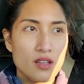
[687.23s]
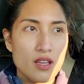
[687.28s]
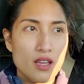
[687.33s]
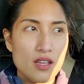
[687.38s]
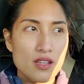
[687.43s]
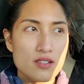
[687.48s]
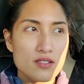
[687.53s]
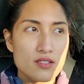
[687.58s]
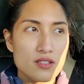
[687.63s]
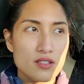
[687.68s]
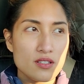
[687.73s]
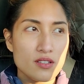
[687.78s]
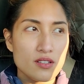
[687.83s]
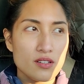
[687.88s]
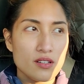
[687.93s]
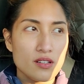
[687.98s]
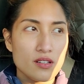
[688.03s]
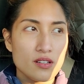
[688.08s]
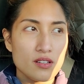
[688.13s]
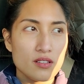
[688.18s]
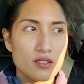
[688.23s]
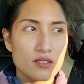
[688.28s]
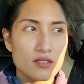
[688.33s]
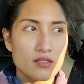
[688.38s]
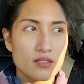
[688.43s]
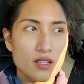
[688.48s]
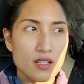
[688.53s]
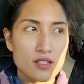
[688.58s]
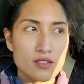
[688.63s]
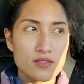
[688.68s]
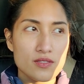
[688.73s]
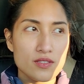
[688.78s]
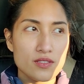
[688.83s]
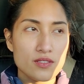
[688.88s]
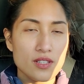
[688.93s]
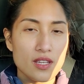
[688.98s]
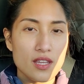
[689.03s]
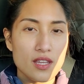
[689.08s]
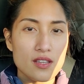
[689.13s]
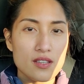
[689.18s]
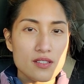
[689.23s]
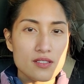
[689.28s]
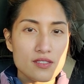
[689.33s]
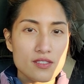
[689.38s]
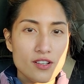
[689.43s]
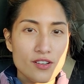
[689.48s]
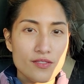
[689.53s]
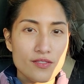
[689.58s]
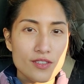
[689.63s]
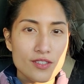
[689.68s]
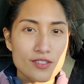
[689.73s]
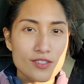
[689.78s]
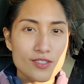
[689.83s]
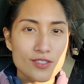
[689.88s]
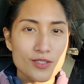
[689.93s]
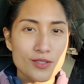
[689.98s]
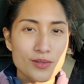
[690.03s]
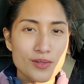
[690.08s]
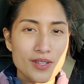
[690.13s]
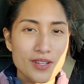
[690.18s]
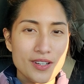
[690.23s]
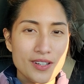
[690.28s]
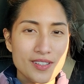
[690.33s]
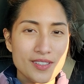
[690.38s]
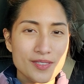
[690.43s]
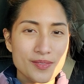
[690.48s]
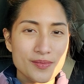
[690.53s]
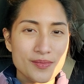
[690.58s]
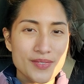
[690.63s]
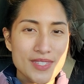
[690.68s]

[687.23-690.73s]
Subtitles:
the next few days of this new year.